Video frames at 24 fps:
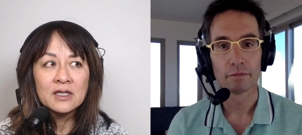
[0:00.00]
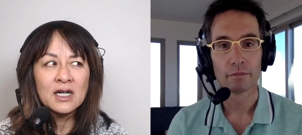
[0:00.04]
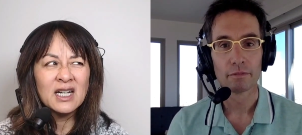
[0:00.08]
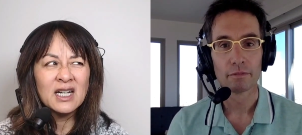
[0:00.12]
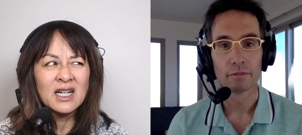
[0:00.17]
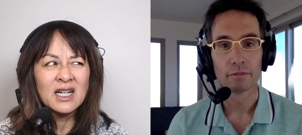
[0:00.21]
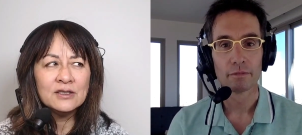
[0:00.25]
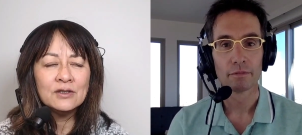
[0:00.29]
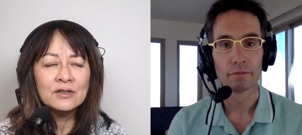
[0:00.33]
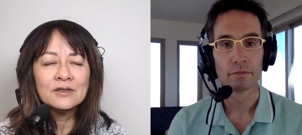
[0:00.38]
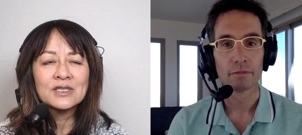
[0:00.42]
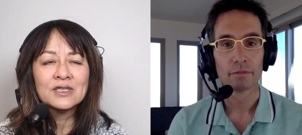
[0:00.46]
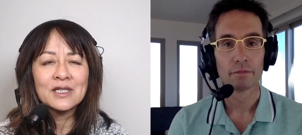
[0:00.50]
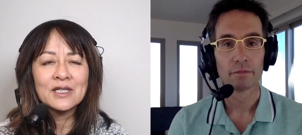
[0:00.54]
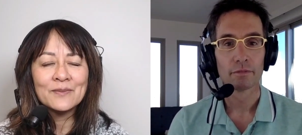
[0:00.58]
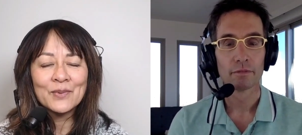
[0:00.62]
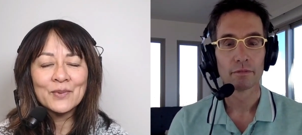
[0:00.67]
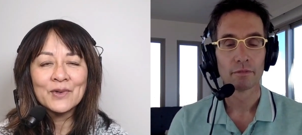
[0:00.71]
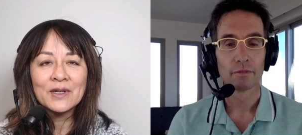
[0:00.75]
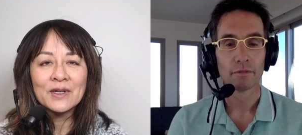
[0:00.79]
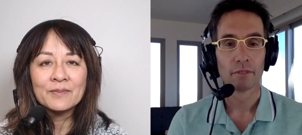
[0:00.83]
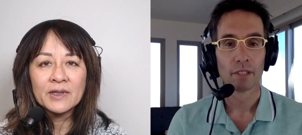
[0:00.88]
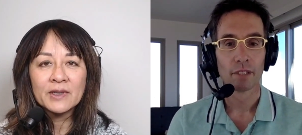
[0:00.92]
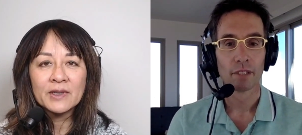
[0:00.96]
Speaker 1: I do some
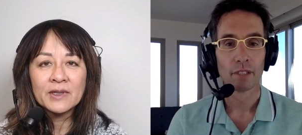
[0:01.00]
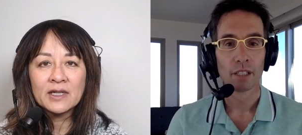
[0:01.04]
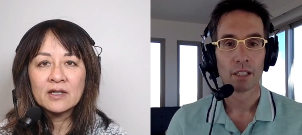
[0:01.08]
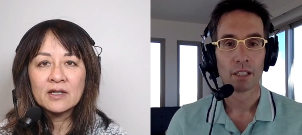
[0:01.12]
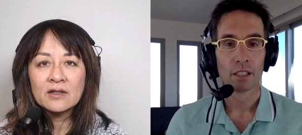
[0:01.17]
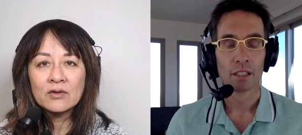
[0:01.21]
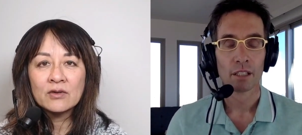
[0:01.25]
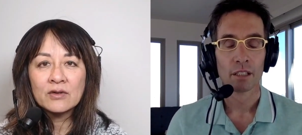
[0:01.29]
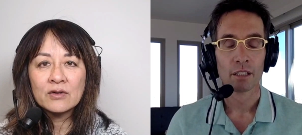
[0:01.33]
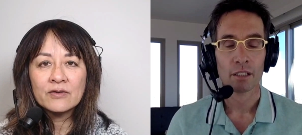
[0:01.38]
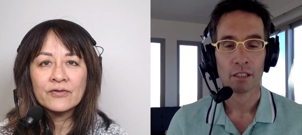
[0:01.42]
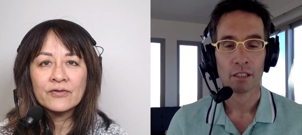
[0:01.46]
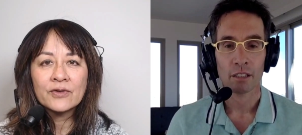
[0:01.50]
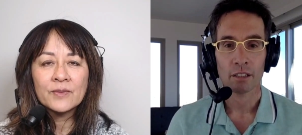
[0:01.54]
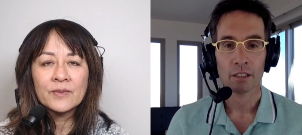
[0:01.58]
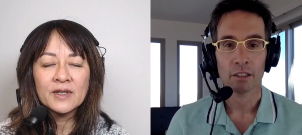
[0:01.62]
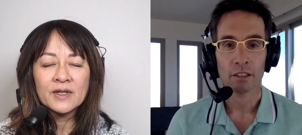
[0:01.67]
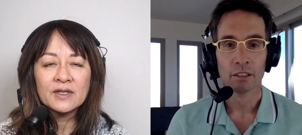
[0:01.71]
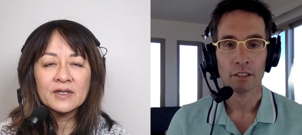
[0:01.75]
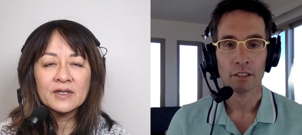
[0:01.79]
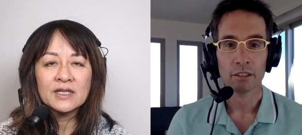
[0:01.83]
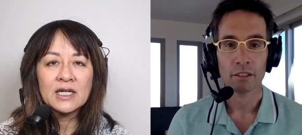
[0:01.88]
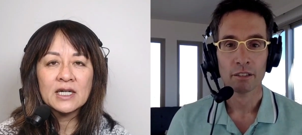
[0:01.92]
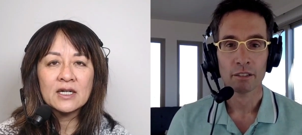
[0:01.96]
prep like I look for about
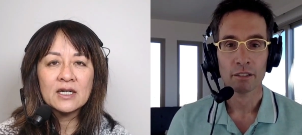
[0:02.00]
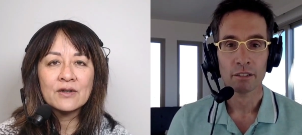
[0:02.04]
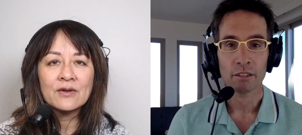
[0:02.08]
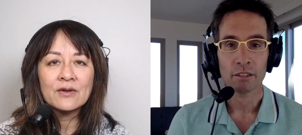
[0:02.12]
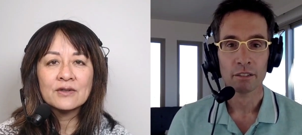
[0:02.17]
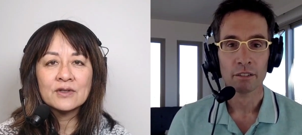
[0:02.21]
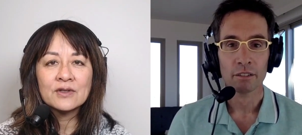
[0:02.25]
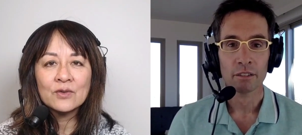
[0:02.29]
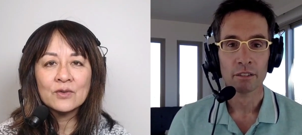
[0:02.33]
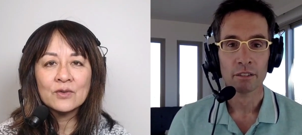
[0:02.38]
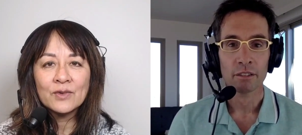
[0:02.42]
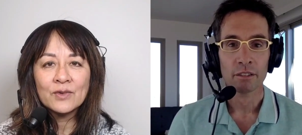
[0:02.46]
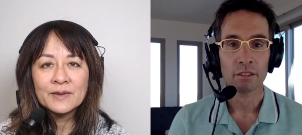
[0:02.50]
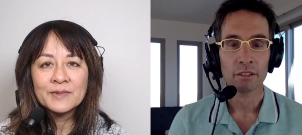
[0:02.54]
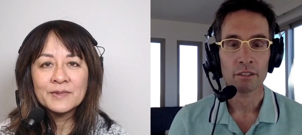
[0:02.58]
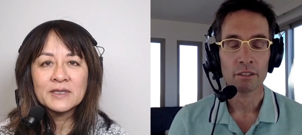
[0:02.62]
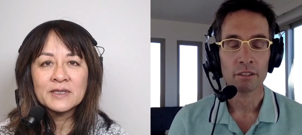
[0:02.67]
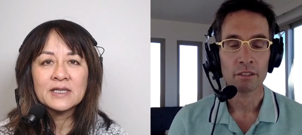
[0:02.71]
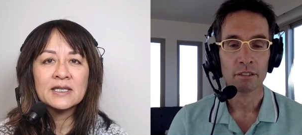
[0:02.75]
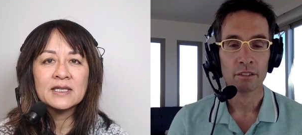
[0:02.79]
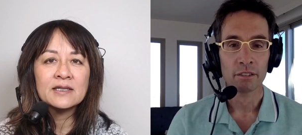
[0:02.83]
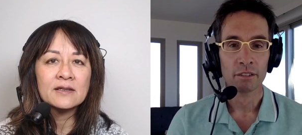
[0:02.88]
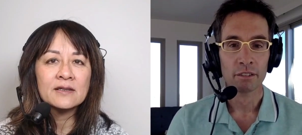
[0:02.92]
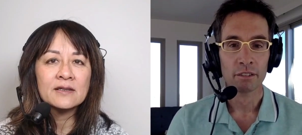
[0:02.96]
an hour at the
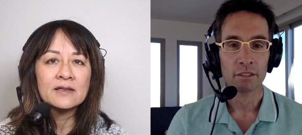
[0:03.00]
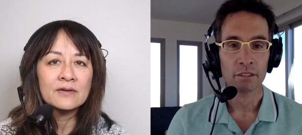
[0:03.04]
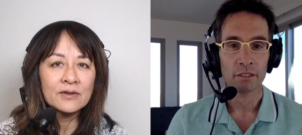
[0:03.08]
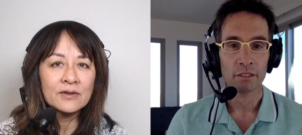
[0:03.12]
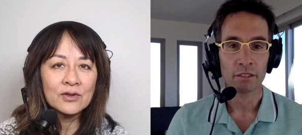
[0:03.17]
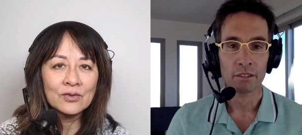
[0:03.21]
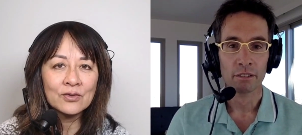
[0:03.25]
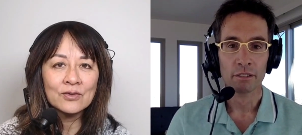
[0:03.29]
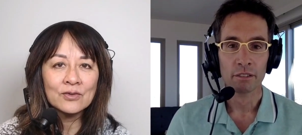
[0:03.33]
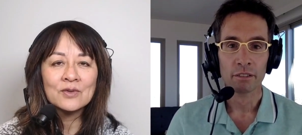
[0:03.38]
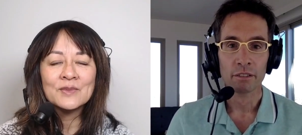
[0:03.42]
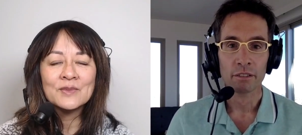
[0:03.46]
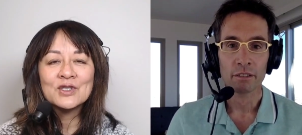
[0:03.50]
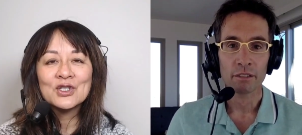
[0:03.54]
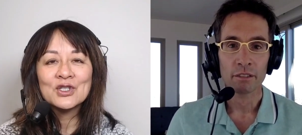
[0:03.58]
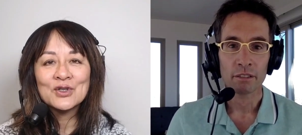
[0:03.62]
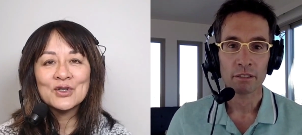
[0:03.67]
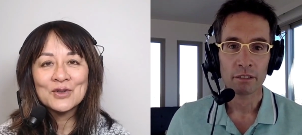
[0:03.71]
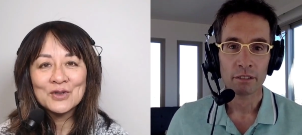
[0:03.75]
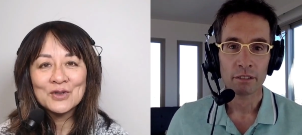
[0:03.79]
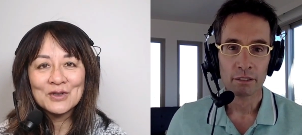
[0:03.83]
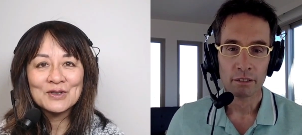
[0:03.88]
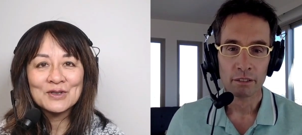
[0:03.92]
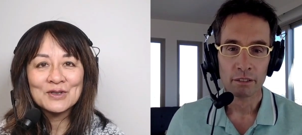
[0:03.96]
website I look through the
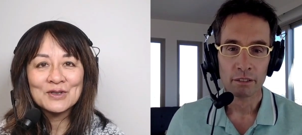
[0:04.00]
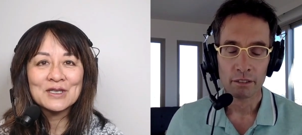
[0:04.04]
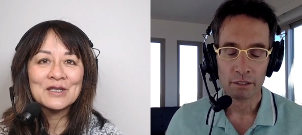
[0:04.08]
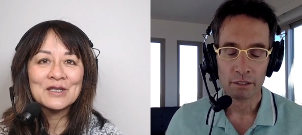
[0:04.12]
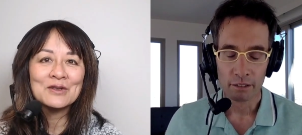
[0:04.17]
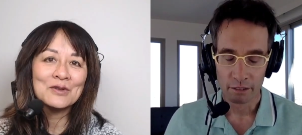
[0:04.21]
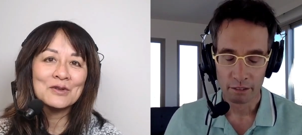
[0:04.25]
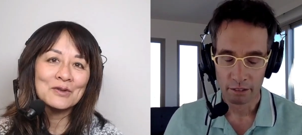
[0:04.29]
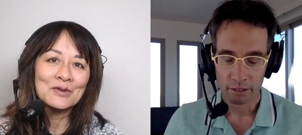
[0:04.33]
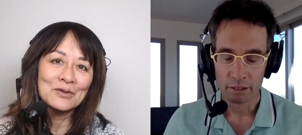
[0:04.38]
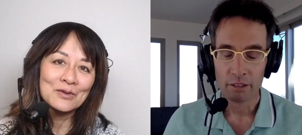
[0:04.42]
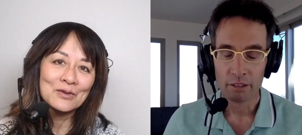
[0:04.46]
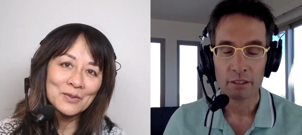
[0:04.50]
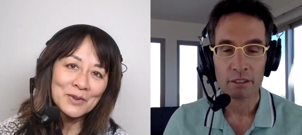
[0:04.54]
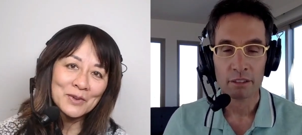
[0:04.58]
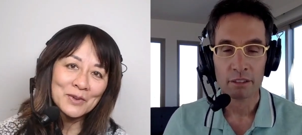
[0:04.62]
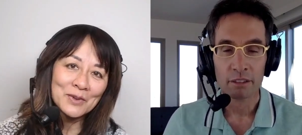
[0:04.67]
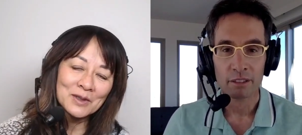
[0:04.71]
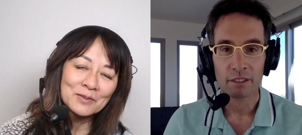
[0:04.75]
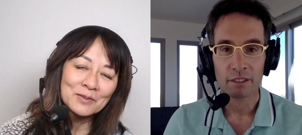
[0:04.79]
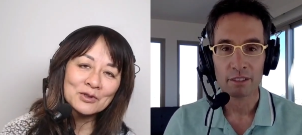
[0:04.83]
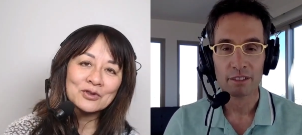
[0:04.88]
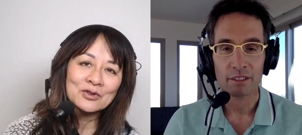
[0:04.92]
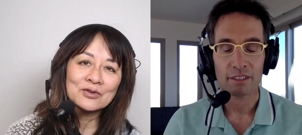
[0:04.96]
materials I look the
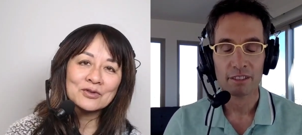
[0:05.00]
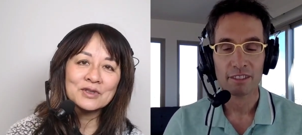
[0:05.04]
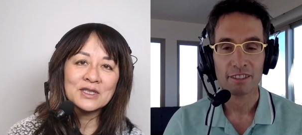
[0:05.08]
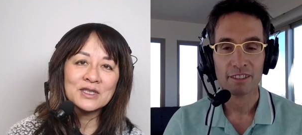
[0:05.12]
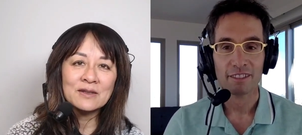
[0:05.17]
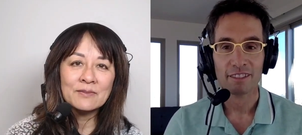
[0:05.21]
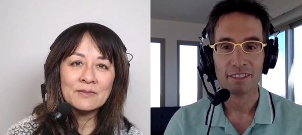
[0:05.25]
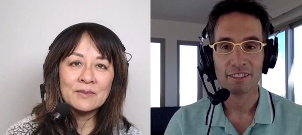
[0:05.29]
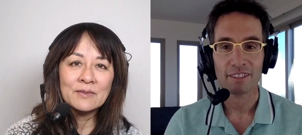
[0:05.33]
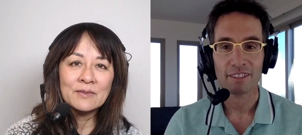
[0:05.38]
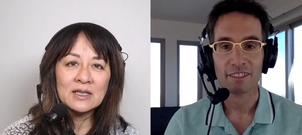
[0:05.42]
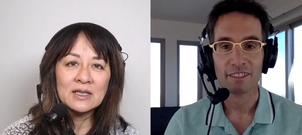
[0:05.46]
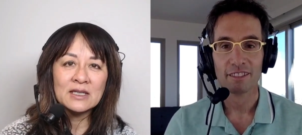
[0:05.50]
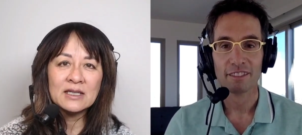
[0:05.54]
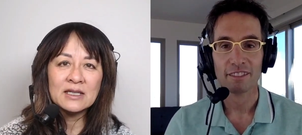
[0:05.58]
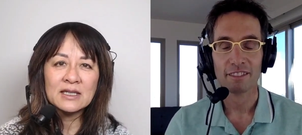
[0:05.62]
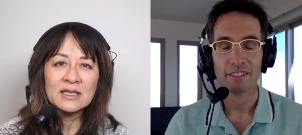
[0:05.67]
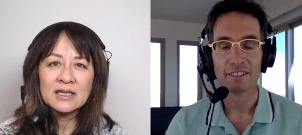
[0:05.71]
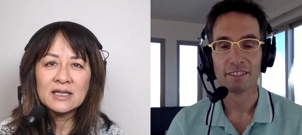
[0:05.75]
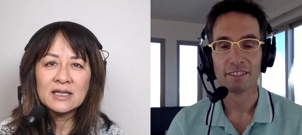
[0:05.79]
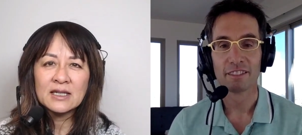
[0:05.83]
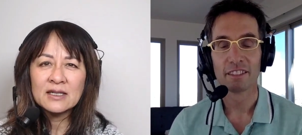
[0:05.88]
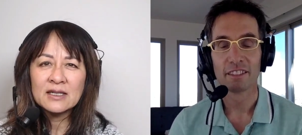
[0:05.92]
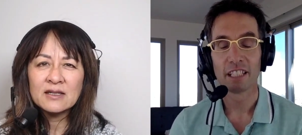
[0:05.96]
publisher sent me and I
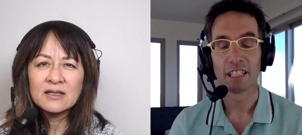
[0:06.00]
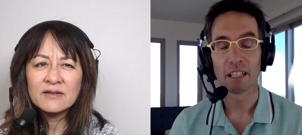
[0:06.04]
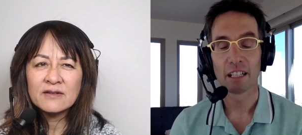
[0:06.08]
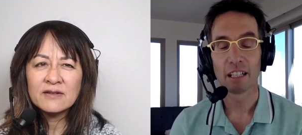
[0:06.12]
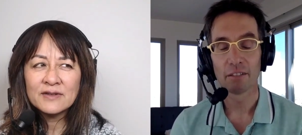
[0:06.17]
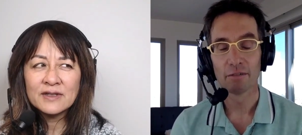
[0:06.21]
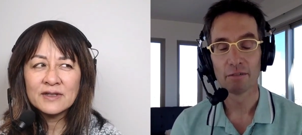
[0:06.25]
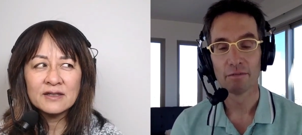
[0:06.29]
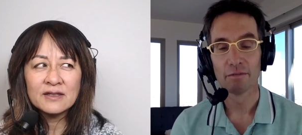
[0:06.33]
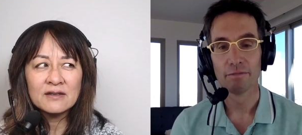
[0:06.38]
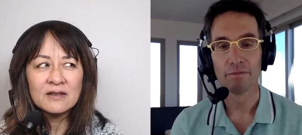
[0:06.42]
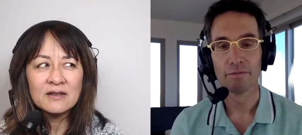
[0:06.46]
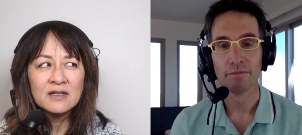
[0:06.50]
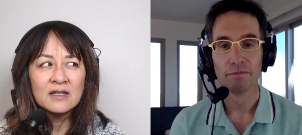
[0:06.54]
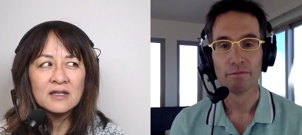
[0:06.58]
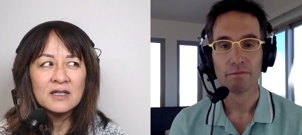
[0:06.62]
kind of like